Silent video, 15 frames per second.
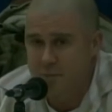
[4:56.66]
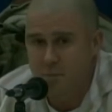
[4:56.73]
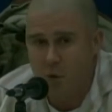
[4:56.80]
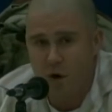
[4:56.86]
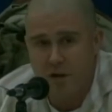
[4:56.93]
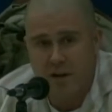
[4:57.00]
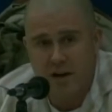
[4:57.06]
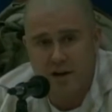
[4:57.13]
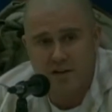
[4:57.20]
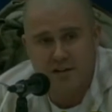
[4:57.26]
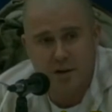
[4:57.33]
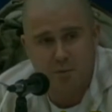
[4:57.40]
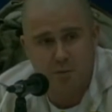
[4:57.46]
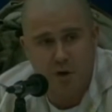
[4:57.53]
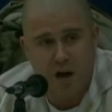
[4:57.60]
boring. They didn't
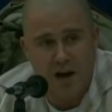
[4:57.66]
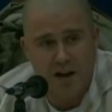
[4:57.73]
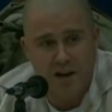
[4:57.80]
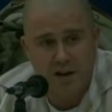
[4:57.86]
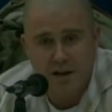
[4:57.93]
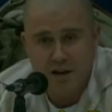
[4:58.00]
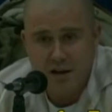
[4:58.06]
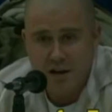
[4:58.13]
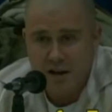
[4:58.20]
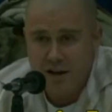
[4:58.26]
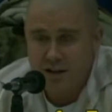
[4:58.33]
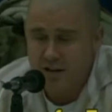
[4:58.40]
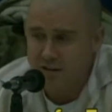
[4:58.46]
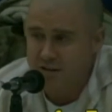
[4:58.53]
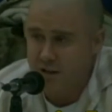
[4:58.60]
seem plotting. it
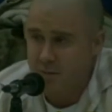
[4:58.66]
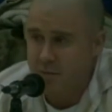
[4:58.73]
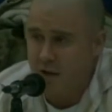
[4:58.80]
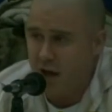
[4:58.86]
didn't seem